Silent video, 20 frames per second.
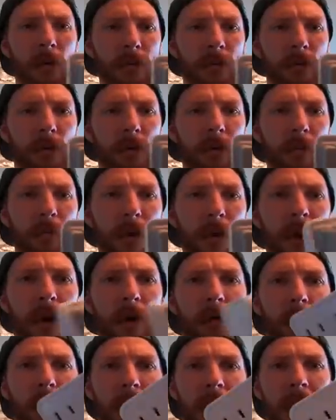It's called a
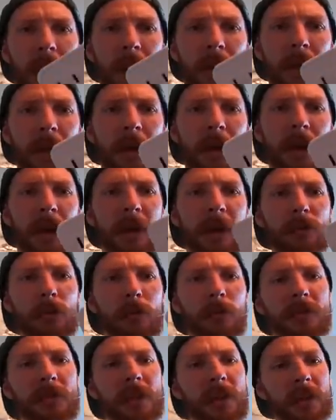PowerAdd, and it's
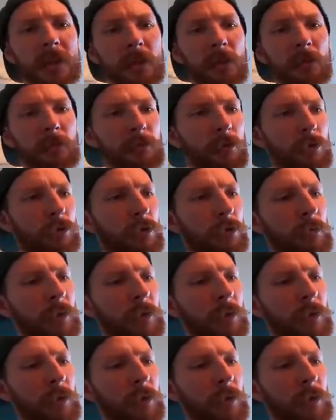almost like a converter,